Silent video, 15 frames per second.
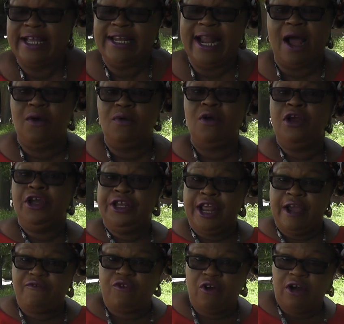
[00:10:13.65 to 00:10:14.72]
Now
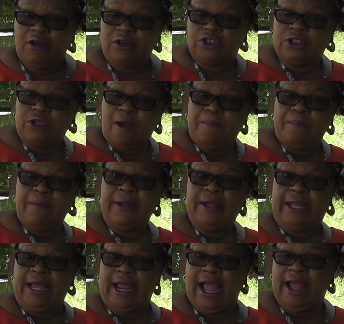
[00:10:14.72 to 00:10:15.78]
they've
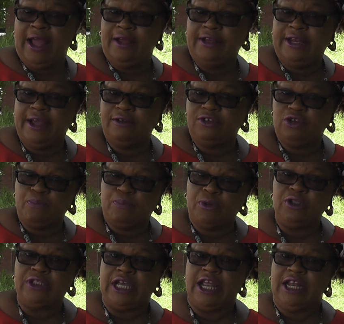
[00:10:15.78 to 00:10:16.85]
they've
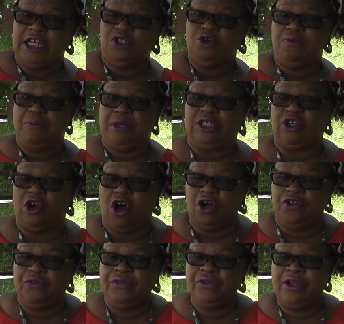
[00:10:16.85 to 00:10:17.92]
put a little bit
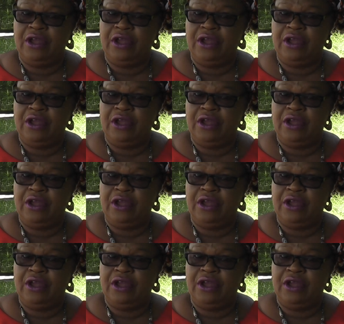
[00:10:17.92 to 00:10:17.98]
on